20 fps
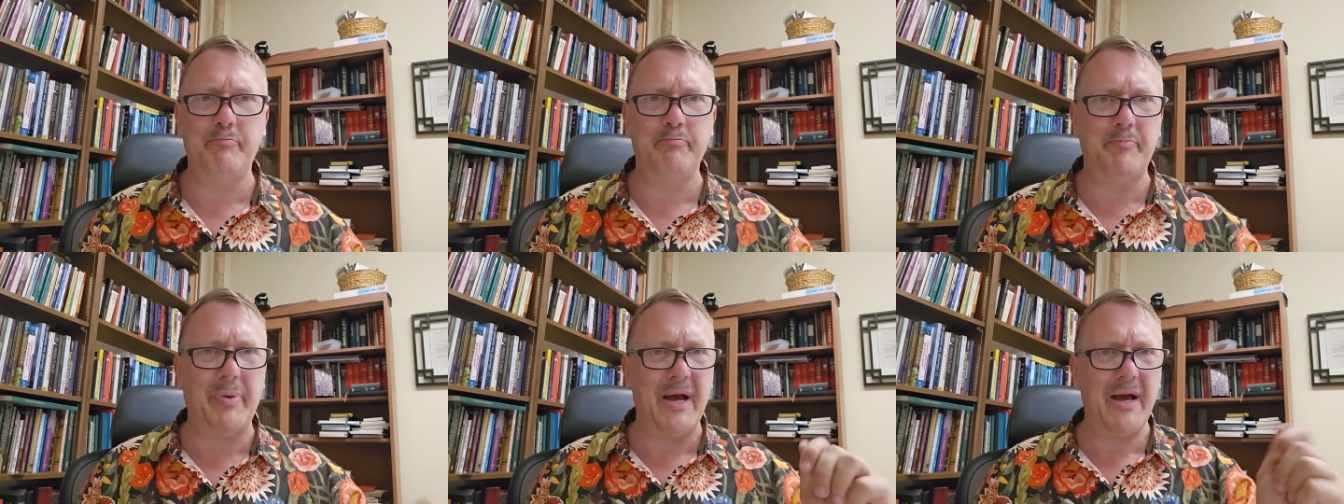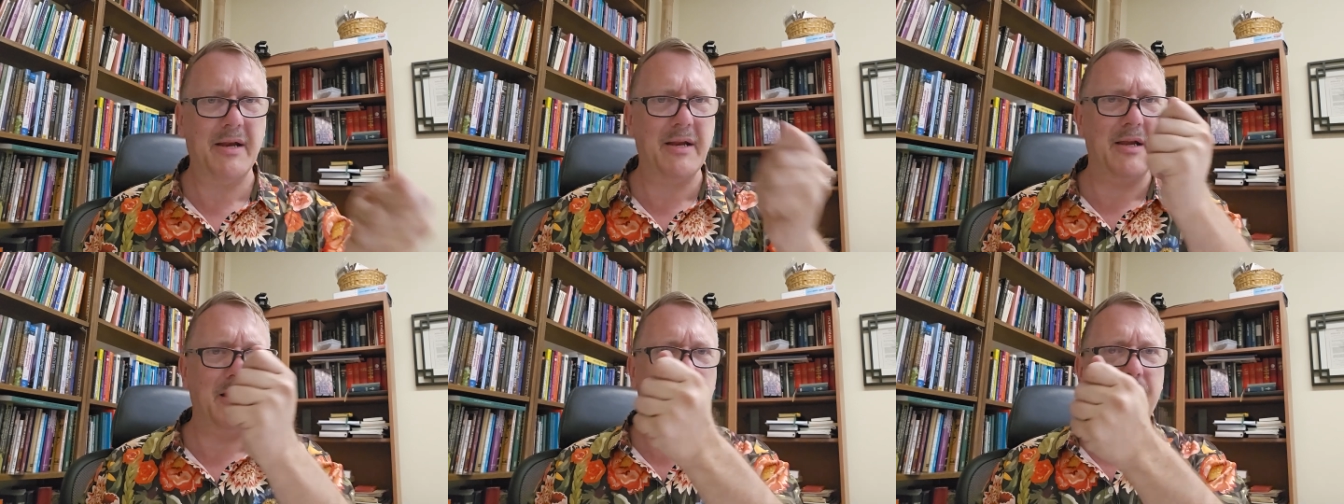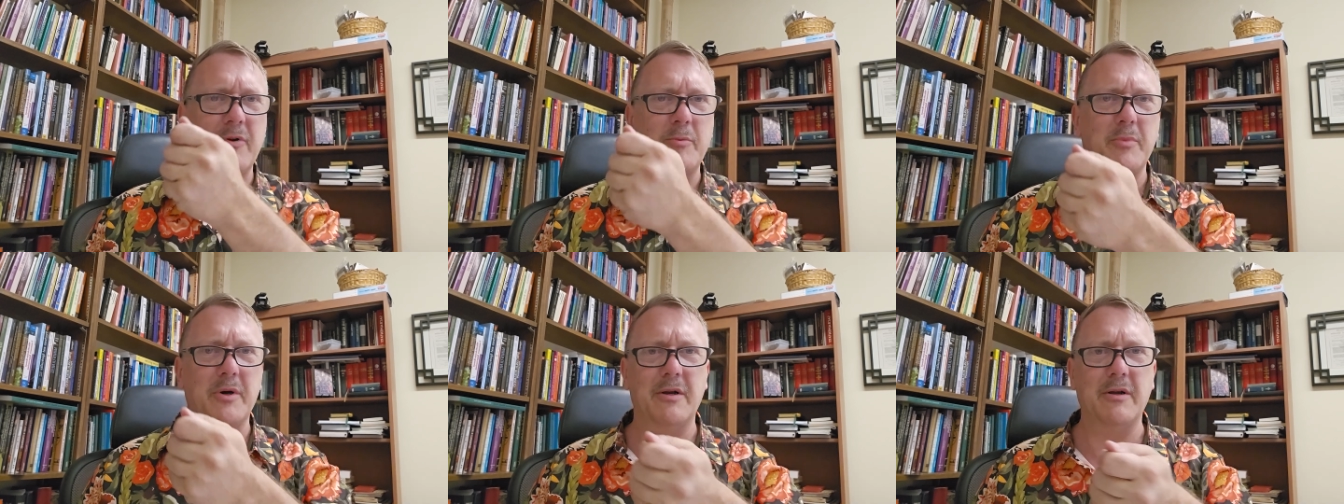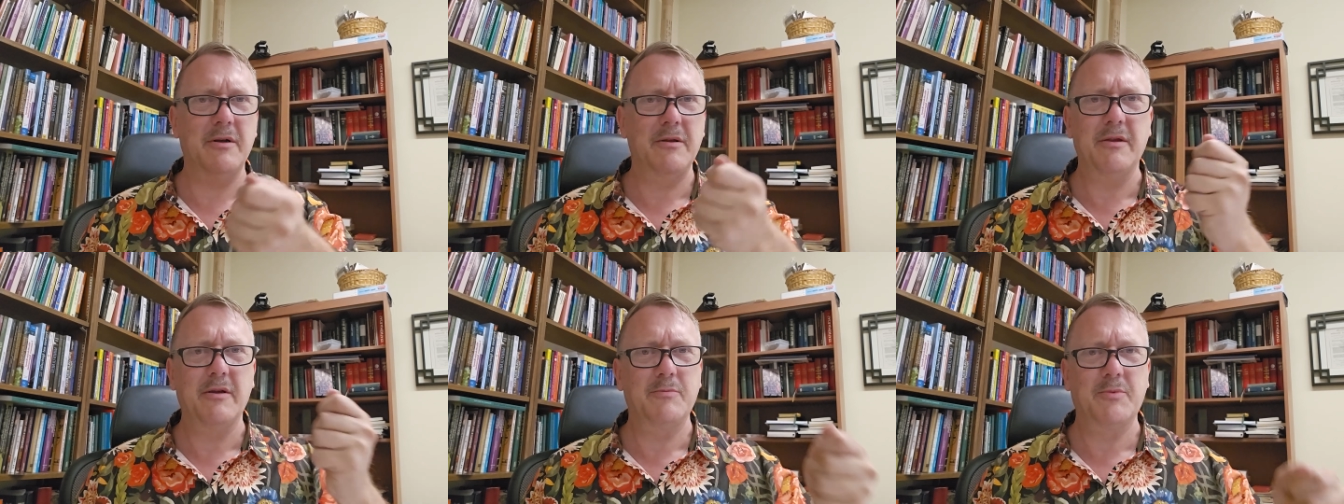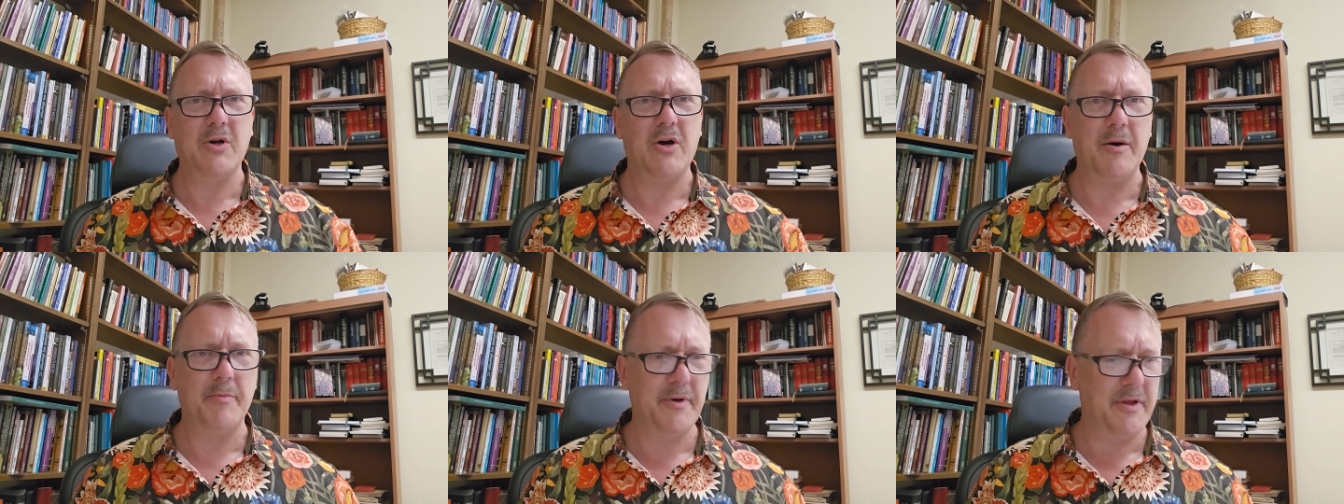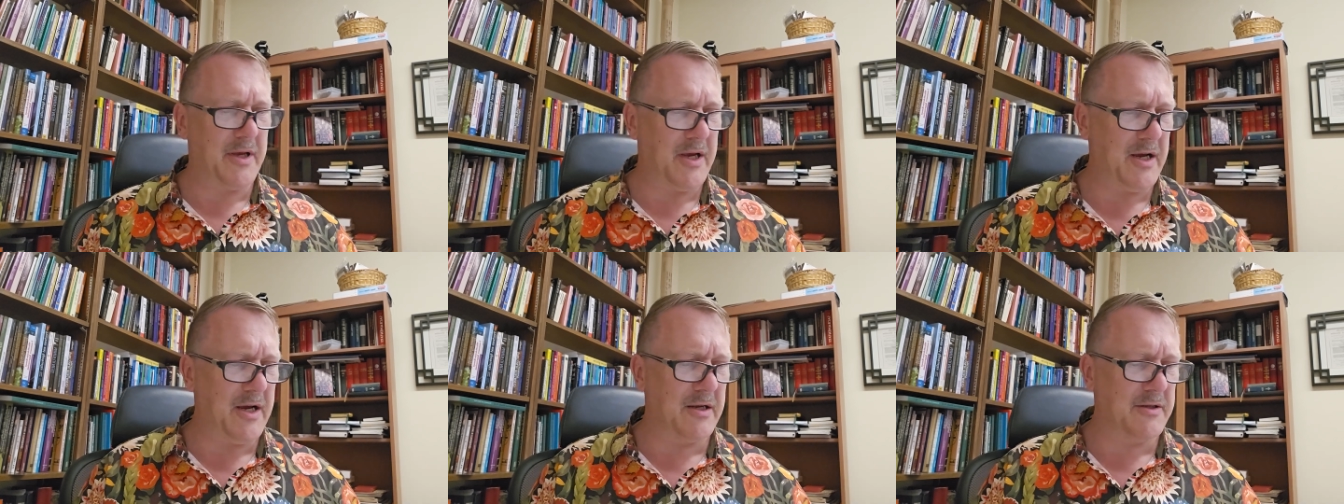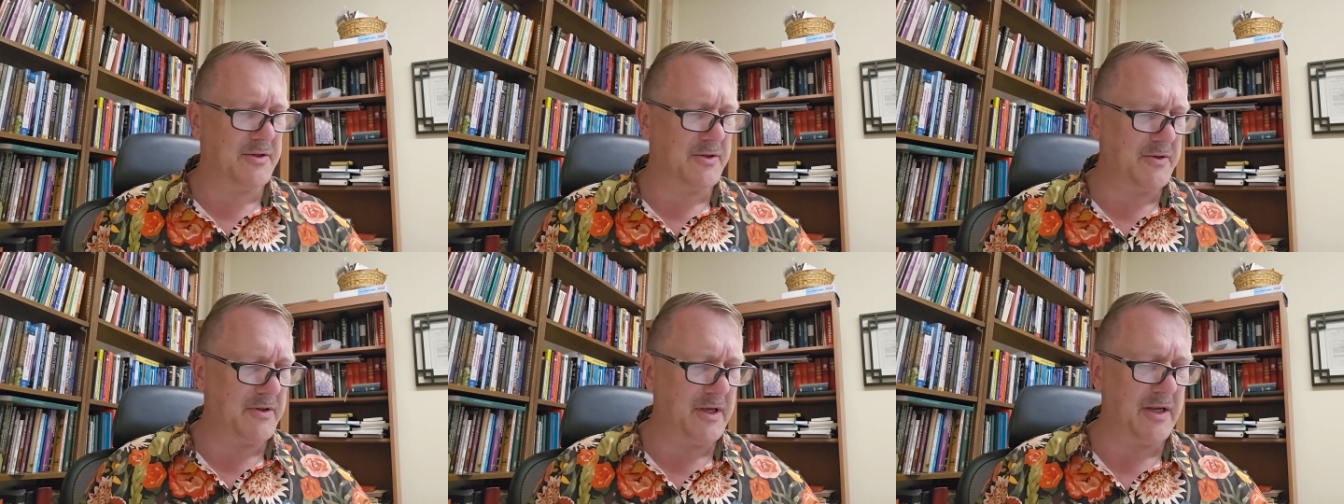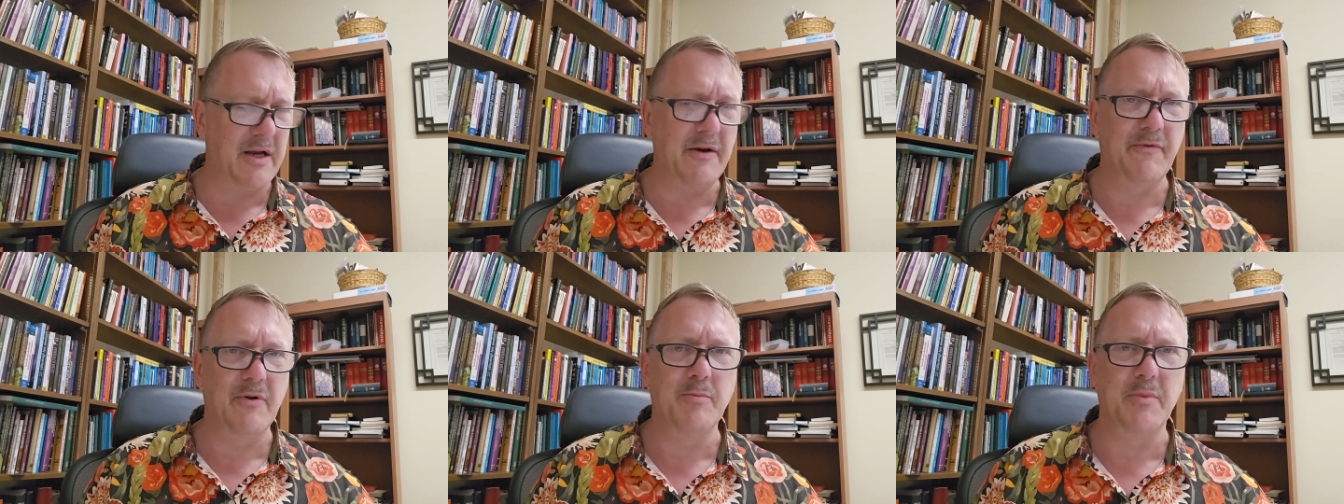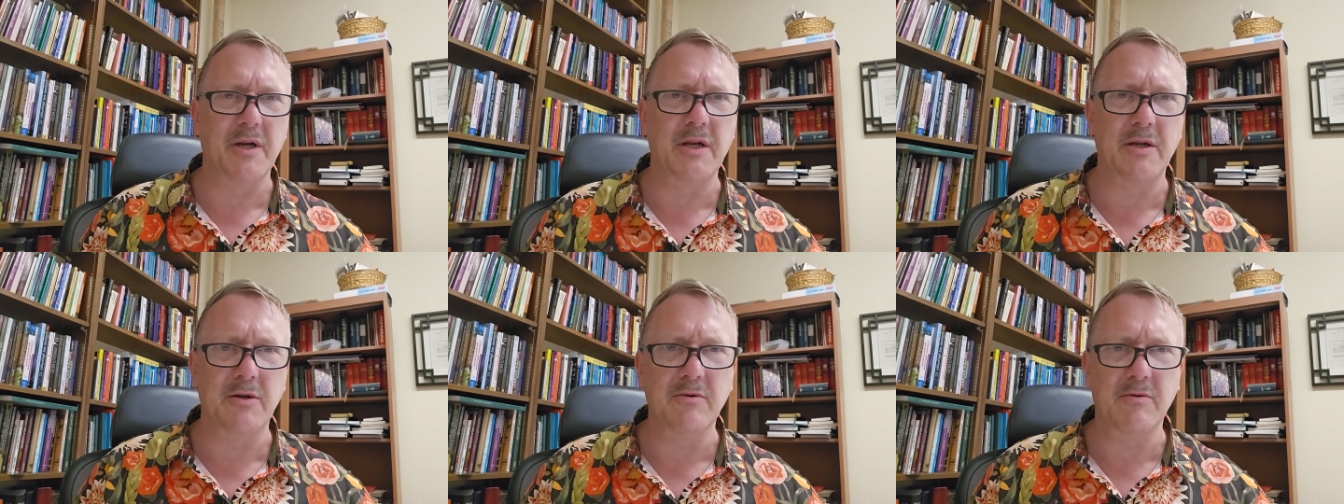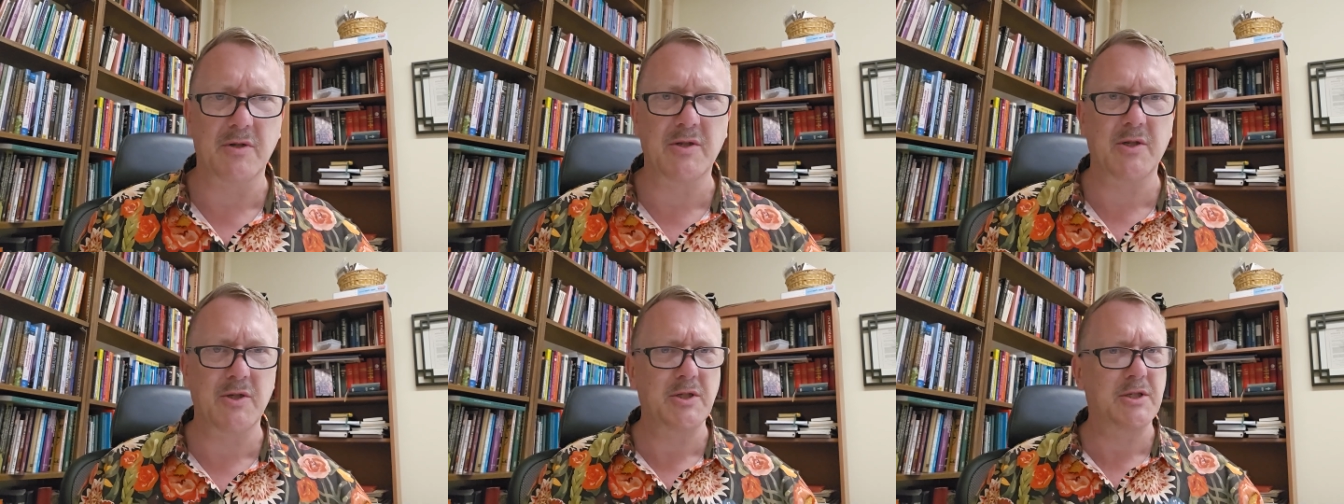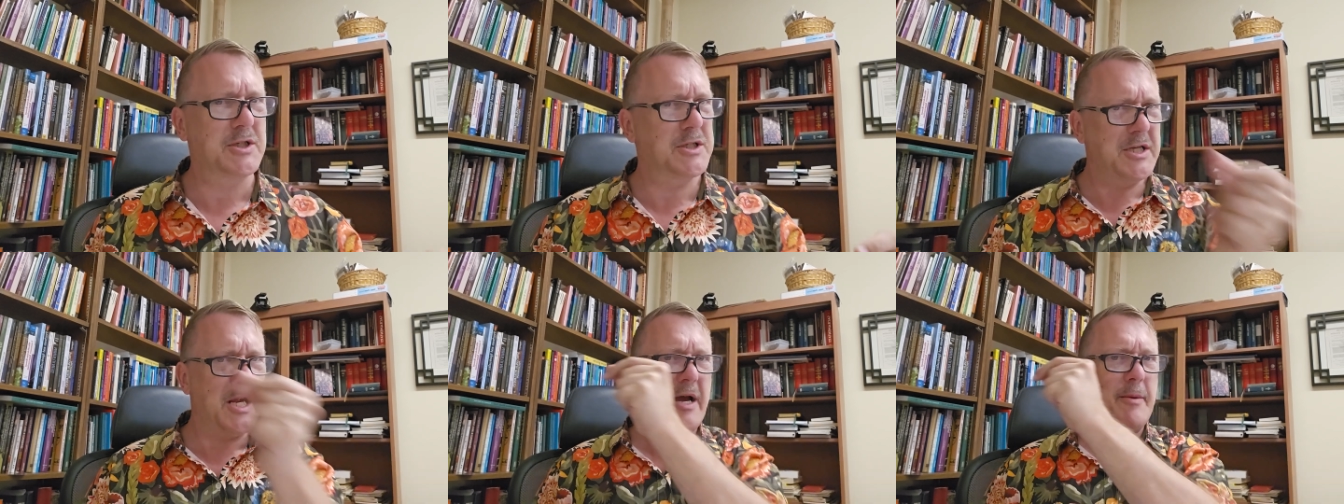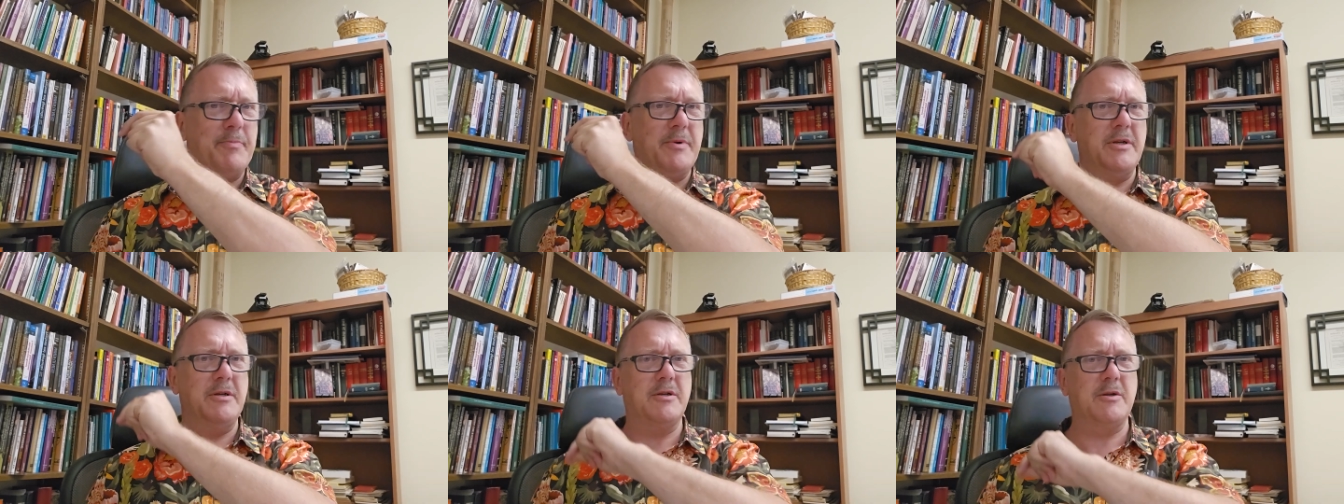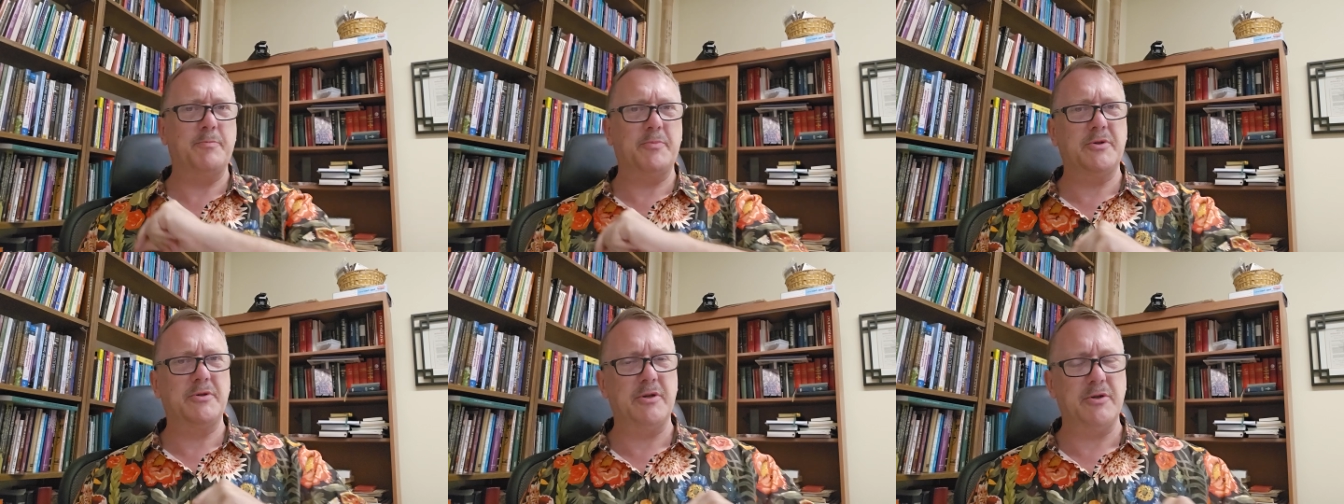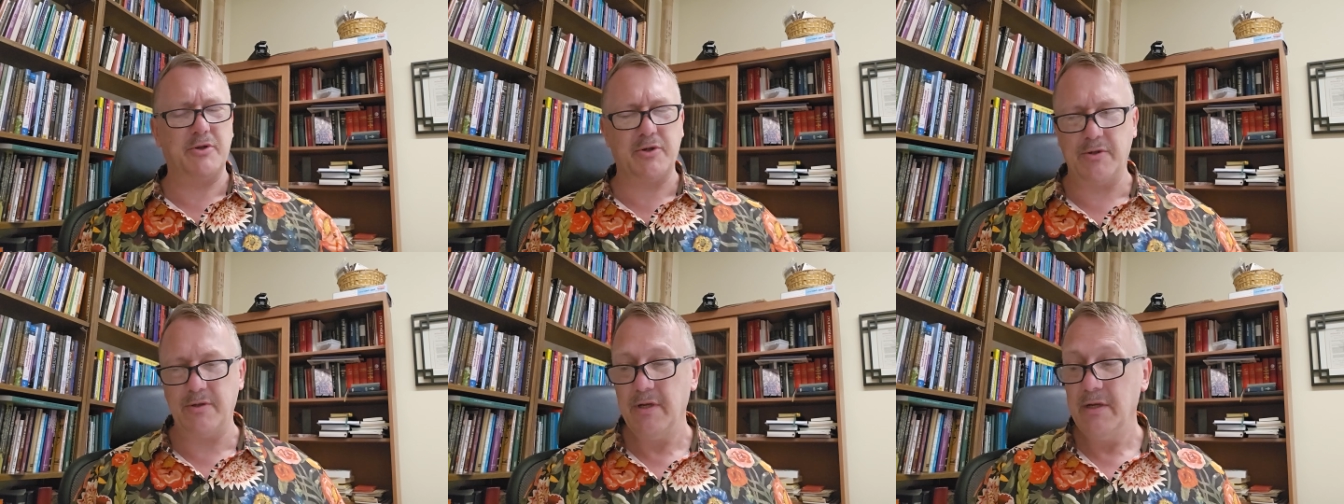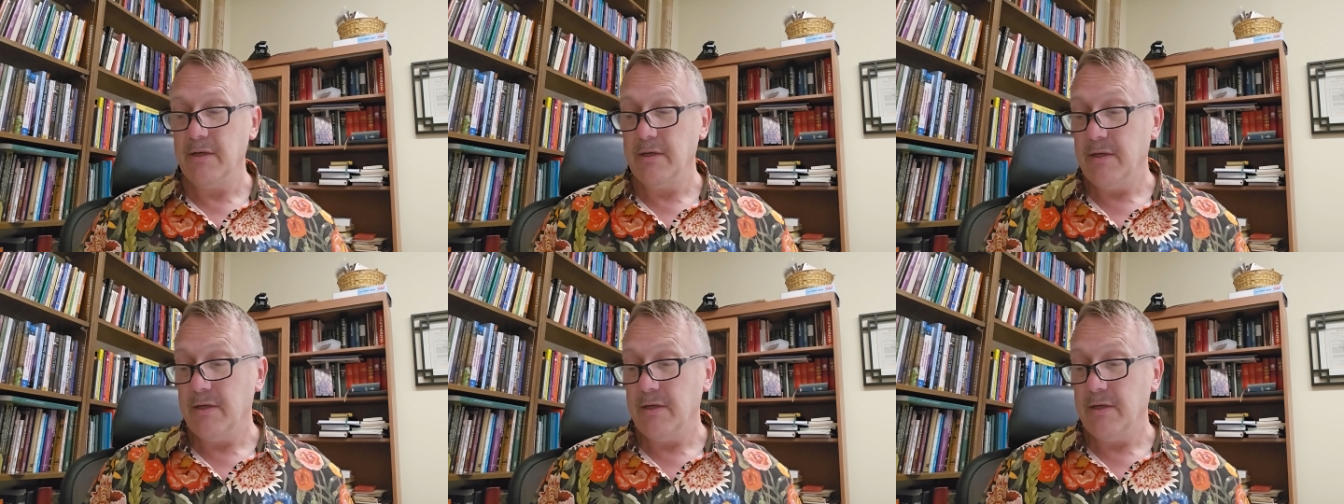batting everybody on the top of the head so that everybody snapped into position.